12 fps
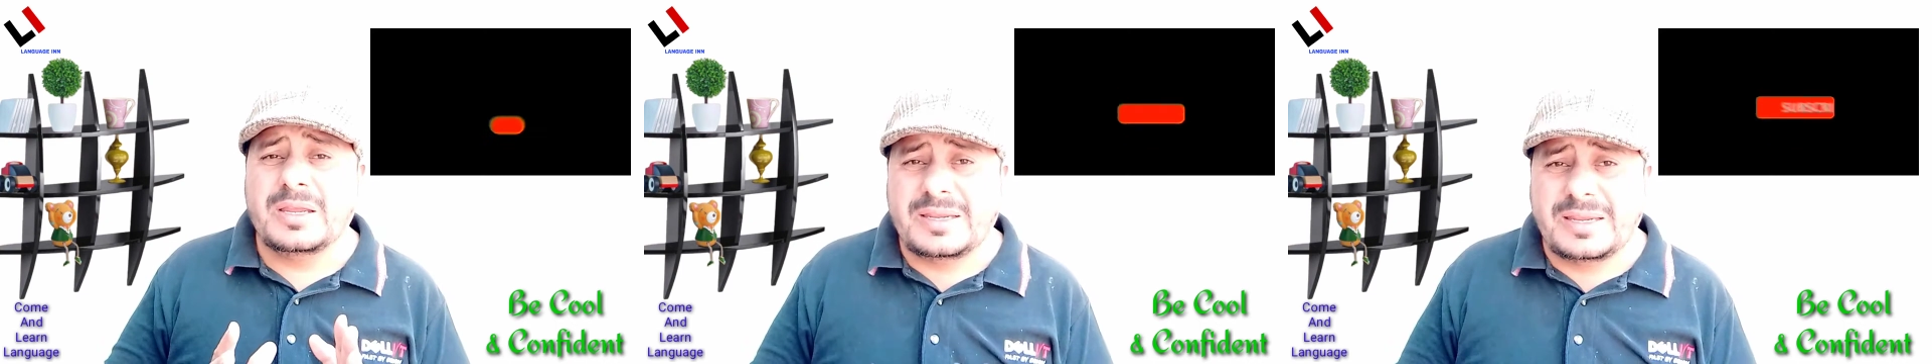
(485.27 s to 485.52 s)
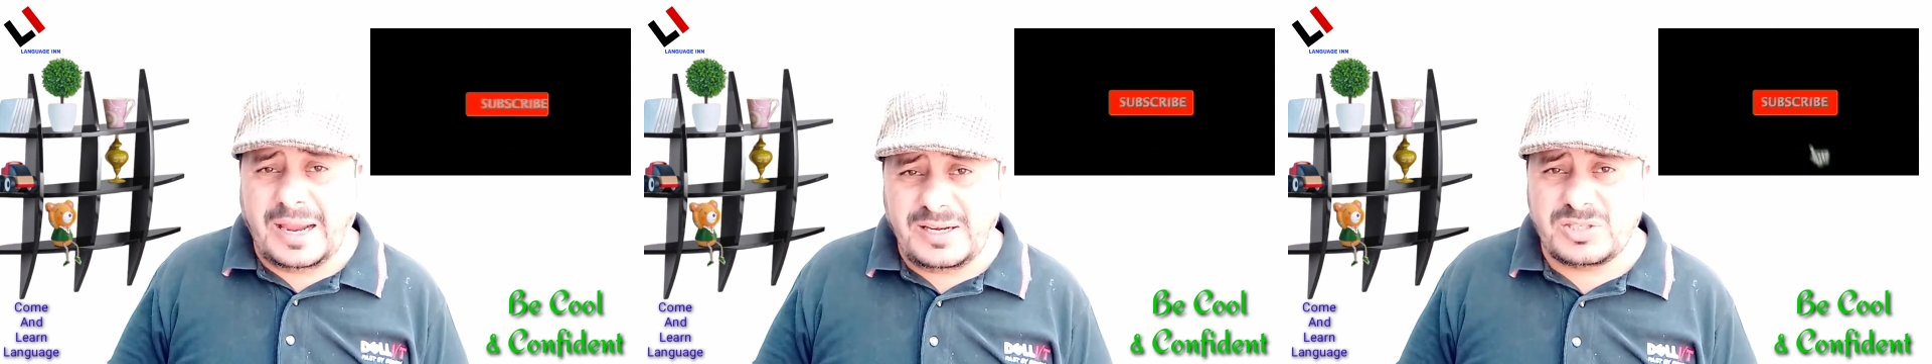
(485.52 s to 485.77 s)

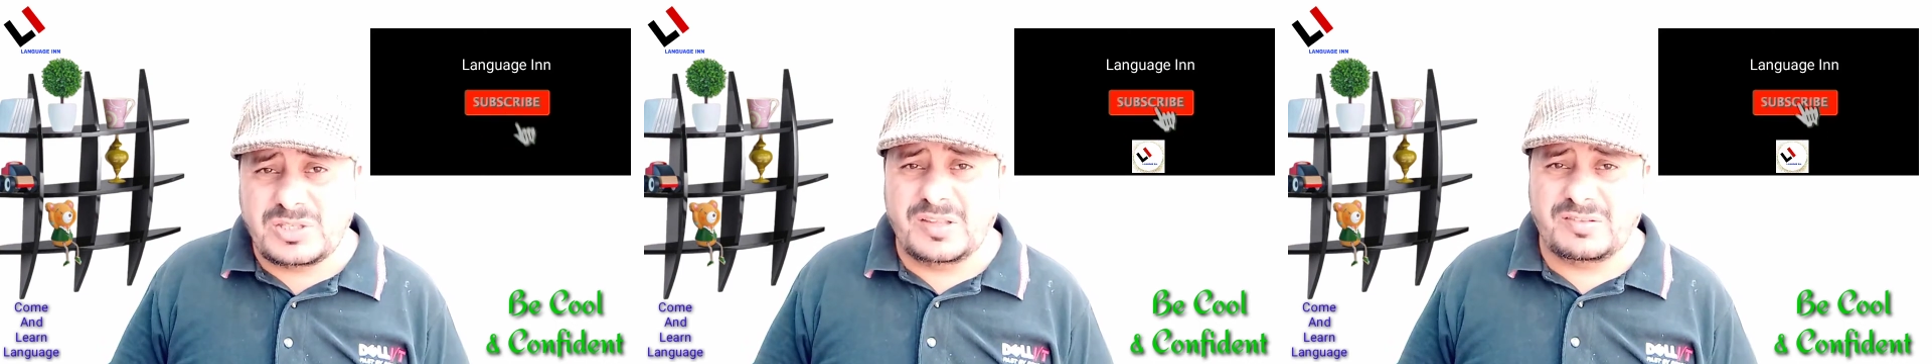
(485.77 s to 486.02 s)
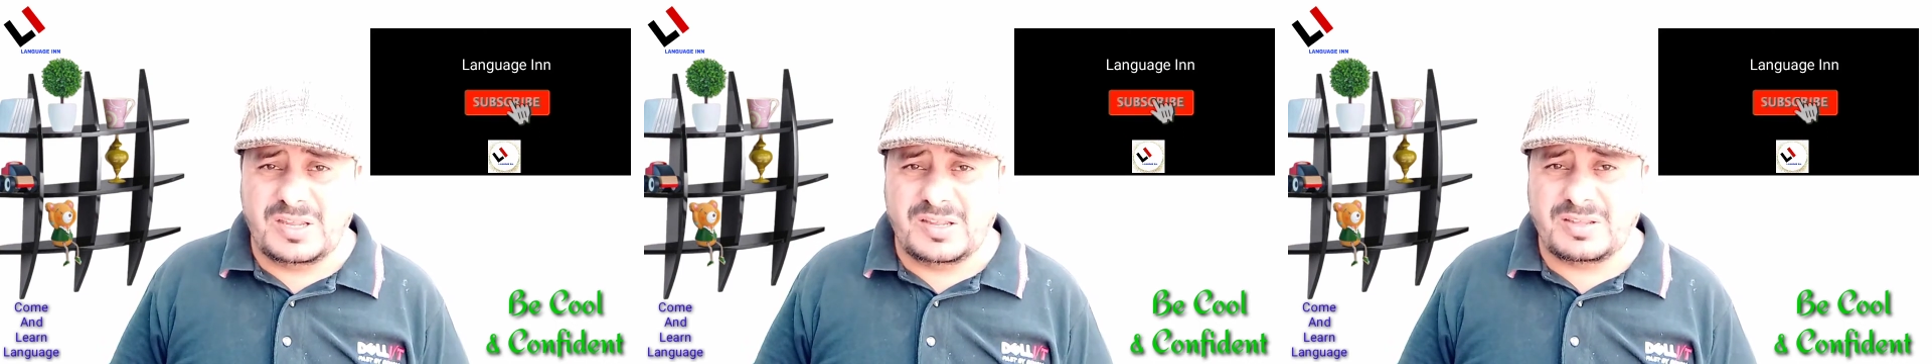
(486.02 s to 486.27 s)
get
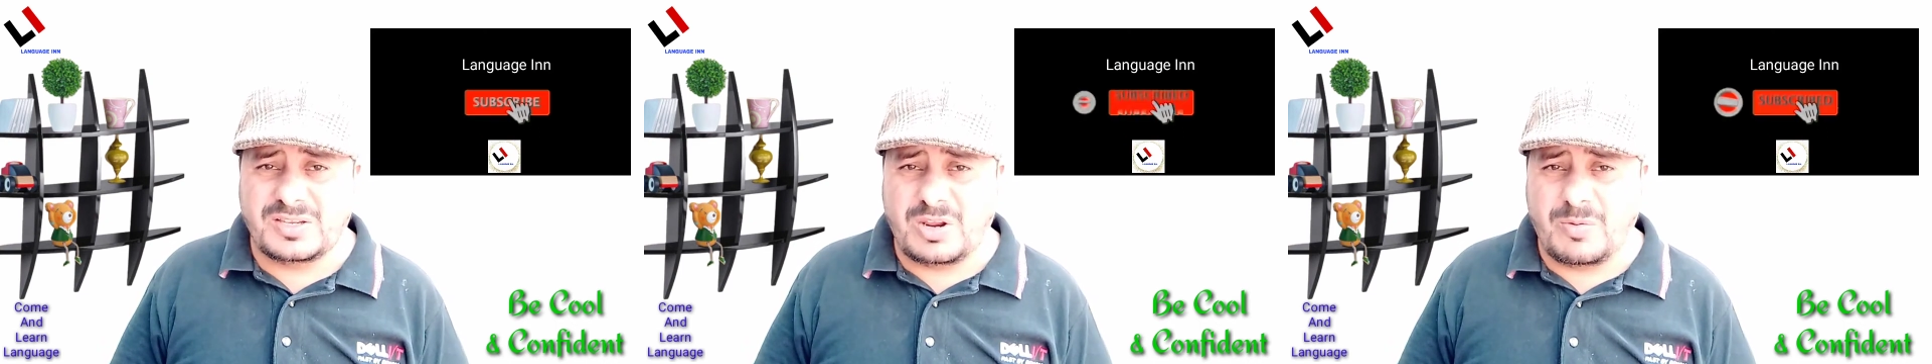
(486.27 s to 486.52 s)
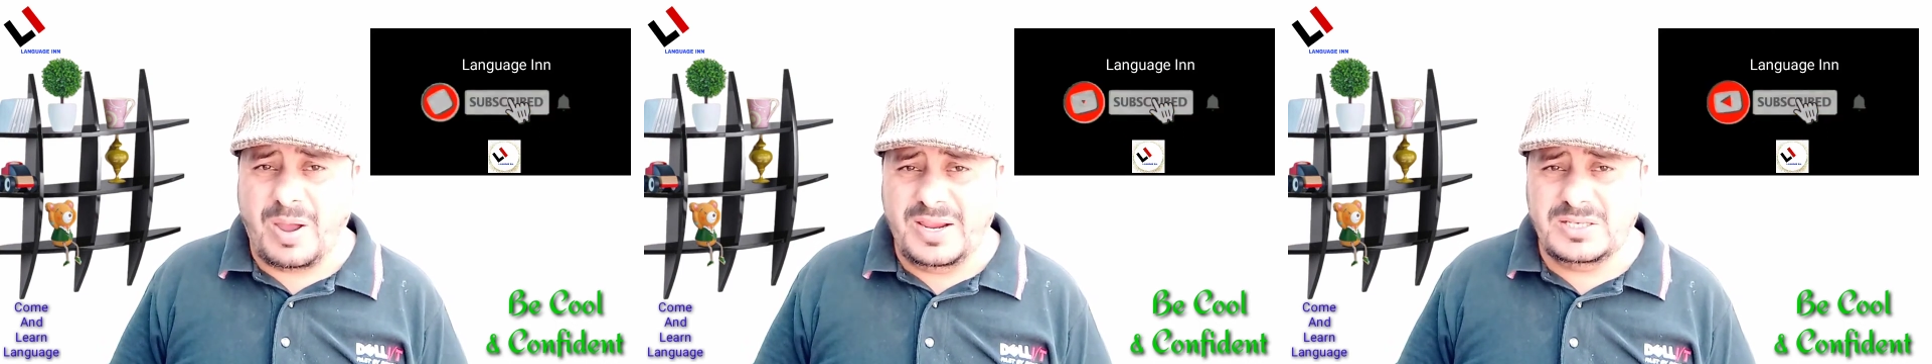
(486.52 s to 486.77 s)
these things in
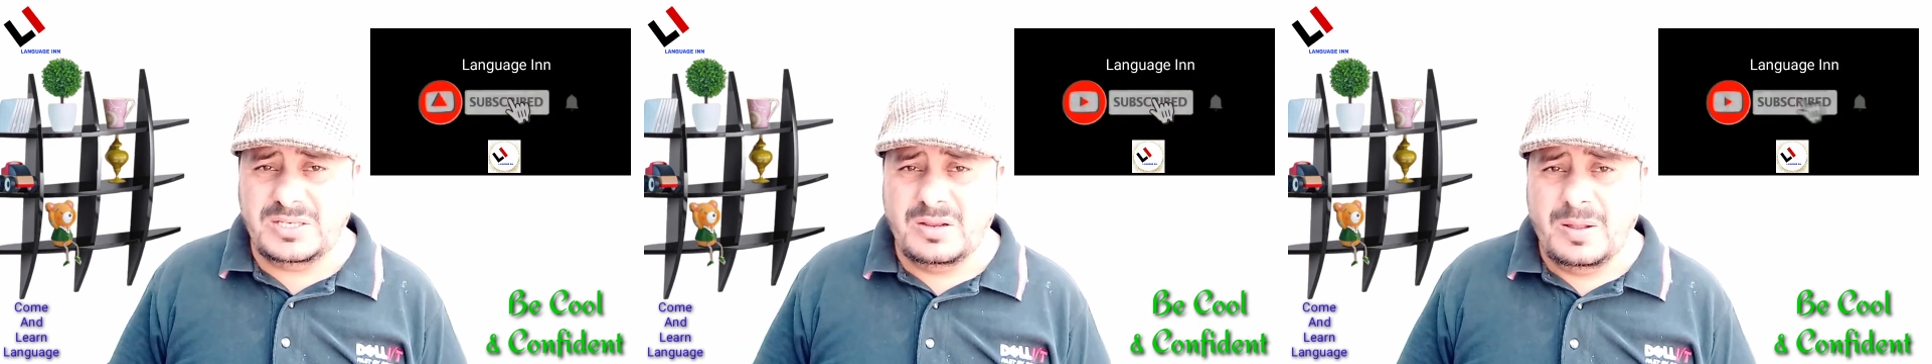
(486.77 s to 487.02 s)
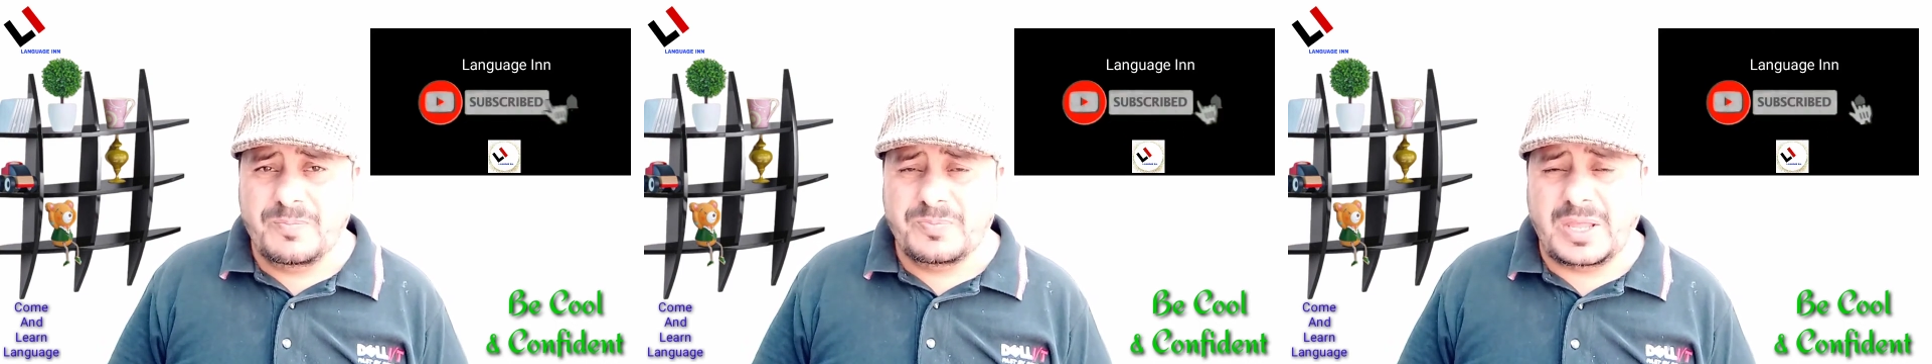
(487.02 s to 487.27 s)
their mind,
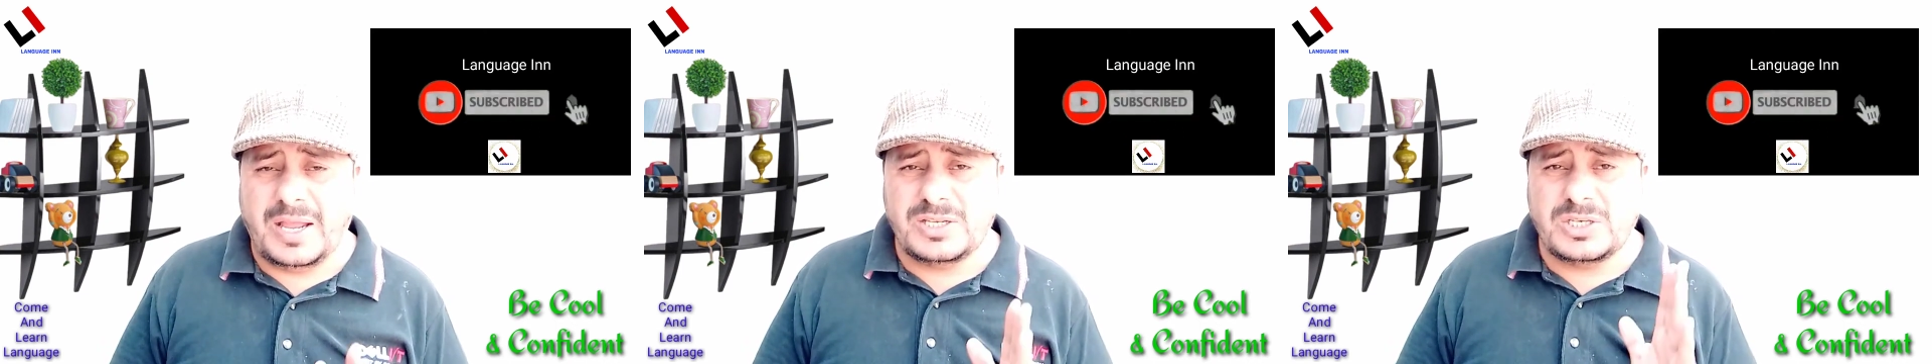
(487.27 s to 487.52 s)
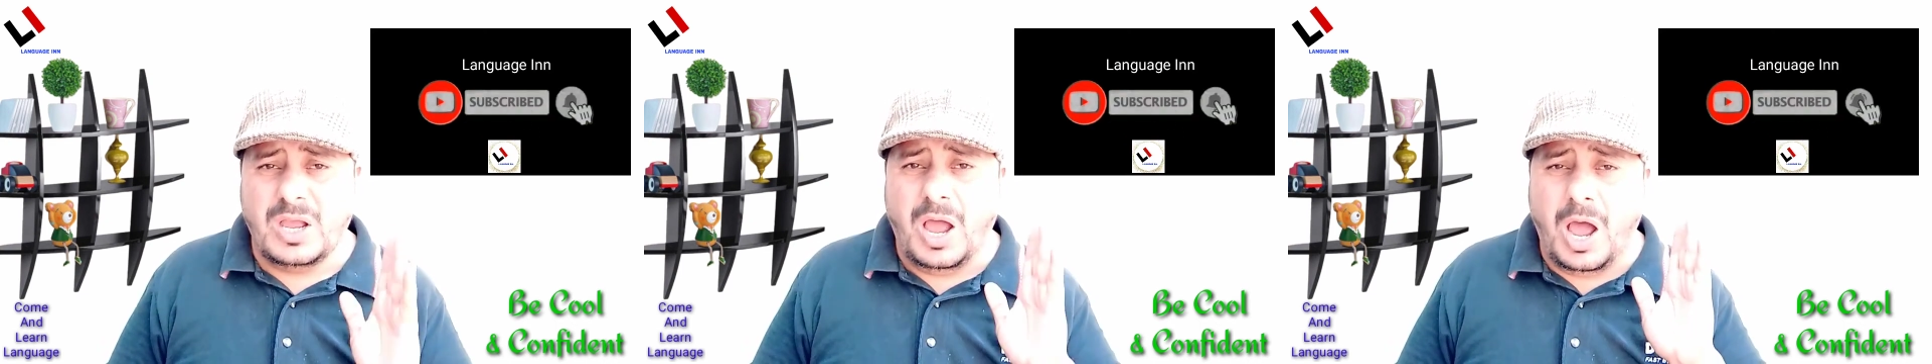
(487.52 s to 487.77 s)
that